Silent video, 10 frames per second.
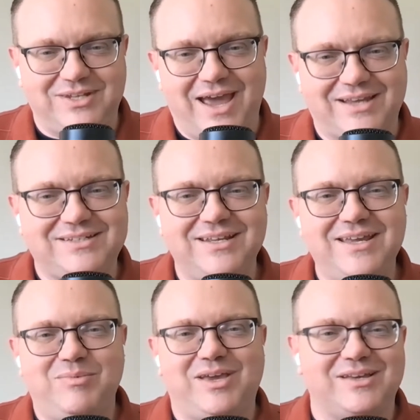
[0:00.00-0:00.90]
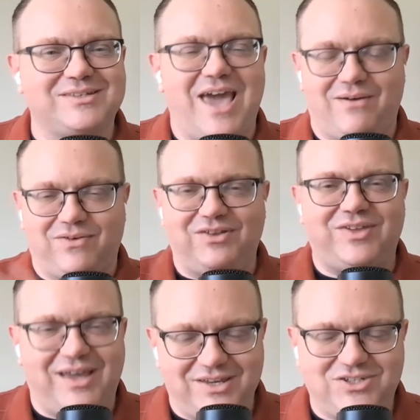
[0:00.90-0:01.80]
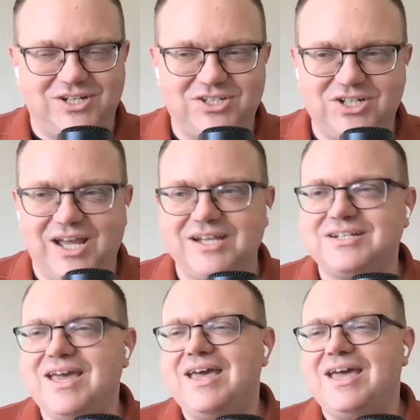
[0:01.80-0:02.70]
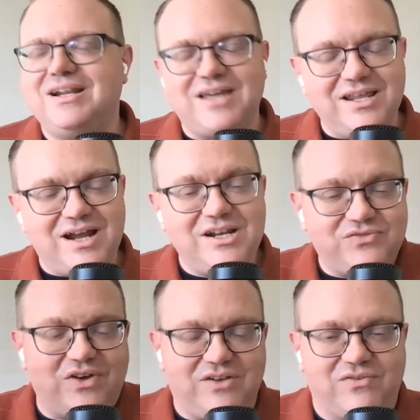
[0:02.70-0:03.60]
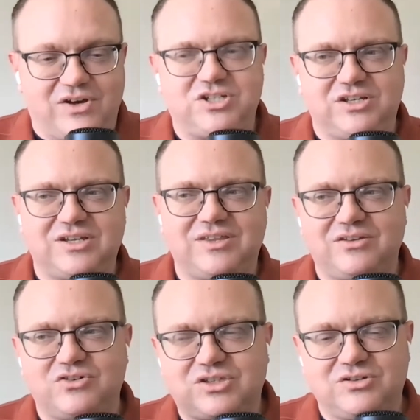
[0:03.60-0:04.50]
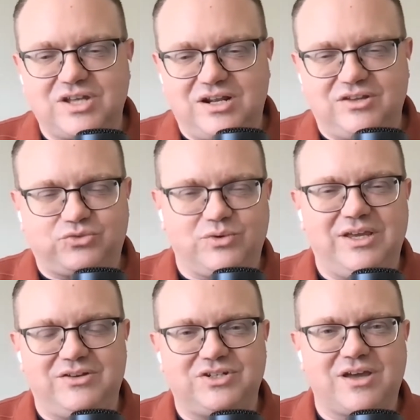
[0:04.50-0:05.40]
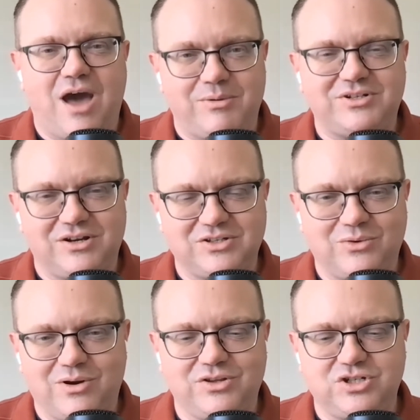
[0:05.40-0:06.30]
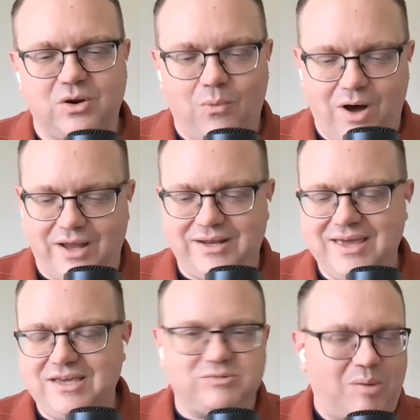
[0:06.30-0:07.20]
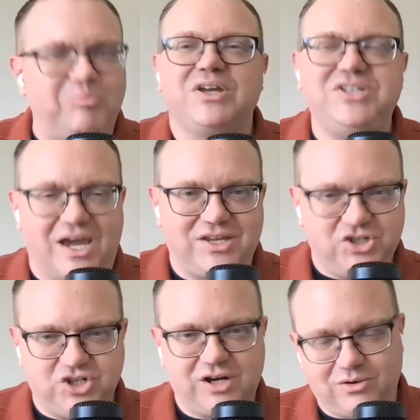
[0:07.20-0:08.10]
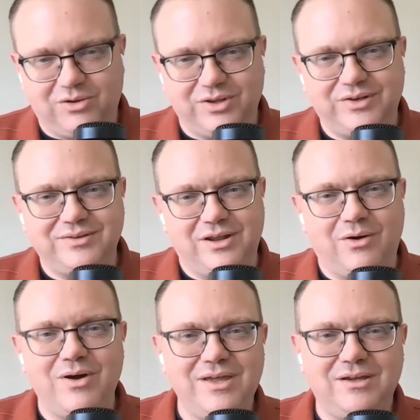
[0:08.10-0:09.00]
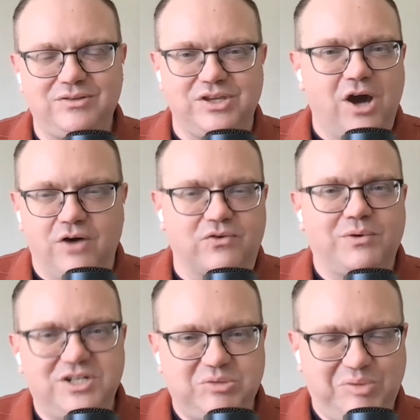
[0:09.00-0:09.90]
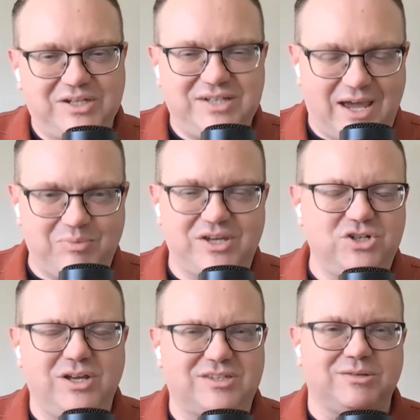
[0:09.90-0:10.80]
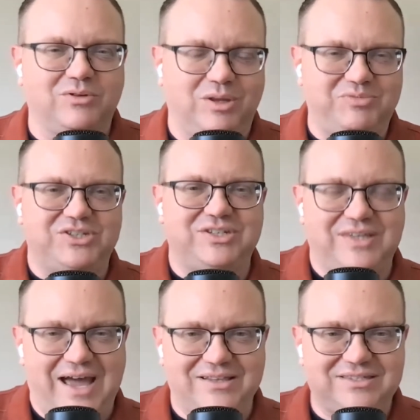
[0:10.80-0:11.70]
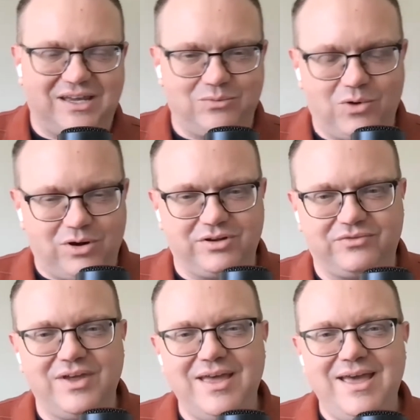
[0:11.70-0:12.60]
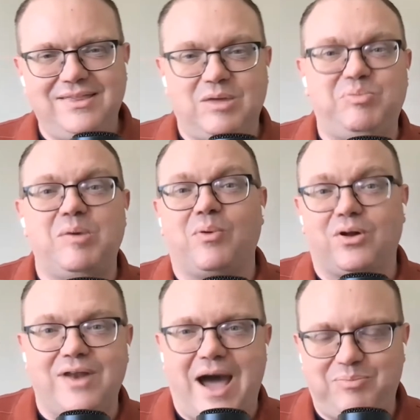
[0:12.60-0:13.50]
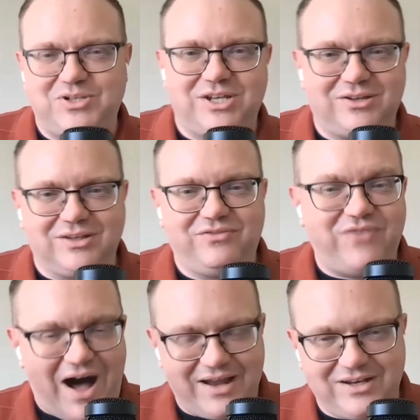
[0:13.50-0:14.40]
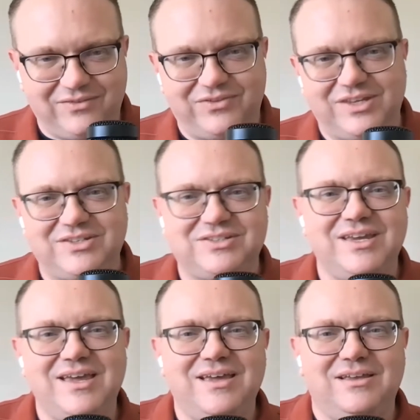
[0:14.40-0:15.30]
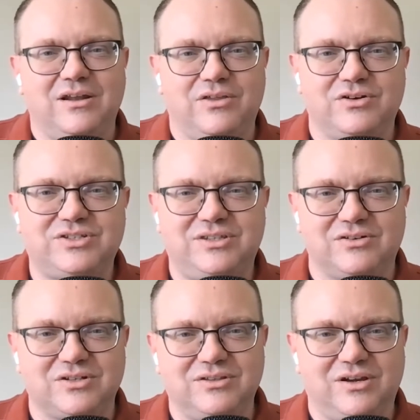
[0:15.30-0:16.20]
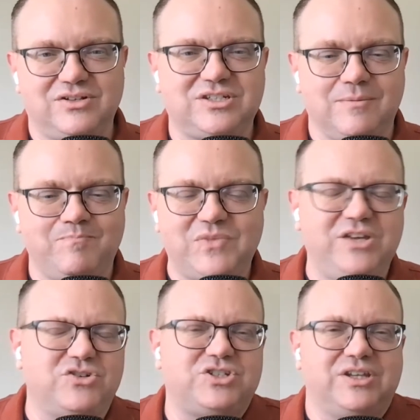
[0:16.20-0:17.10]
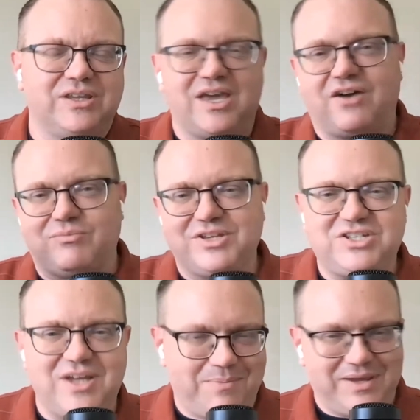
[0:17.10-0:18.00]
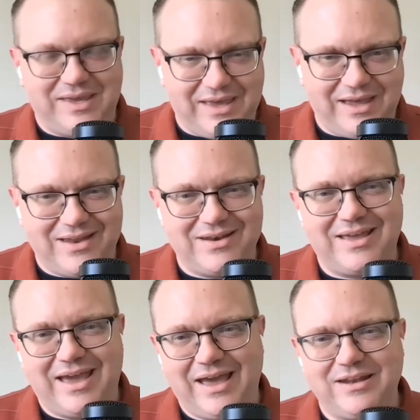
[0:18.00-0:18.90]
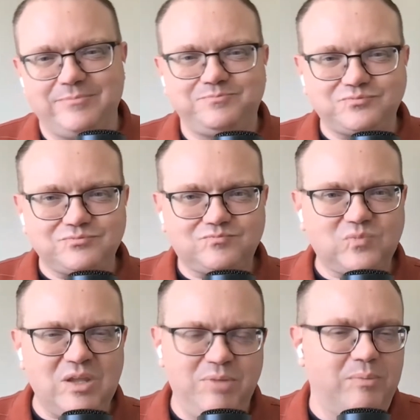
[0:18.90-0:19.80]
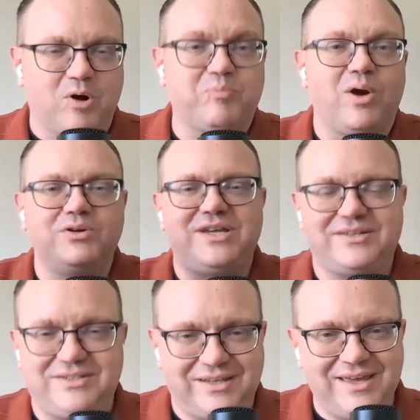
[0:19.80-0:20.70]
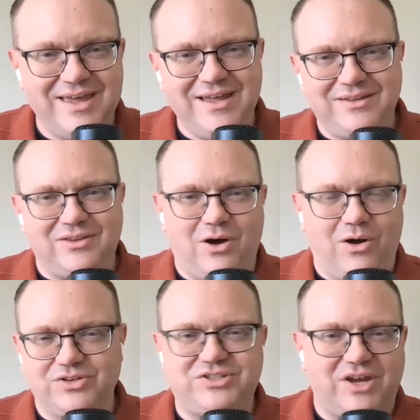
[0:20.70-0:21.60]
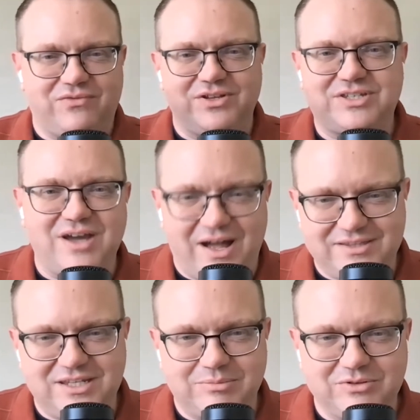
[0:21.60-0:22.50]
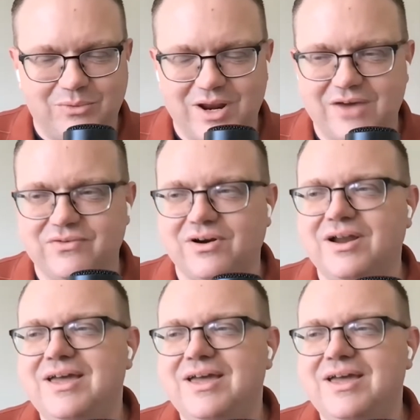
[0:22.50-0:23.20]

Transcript: next. Nice. Everything has just changed. And I, I just find it very interesting because I think there's there's kind of three interesting commentaries going on in the show. One is about big tech in general and mm-hmm. the, the overreach of big tech because you get some glimpses in the outside world of that people are not particularly fond of this. Right. You know, right. There's, there's there's some interest in the government stepping in and people are protesting the whole severance concept or whatever.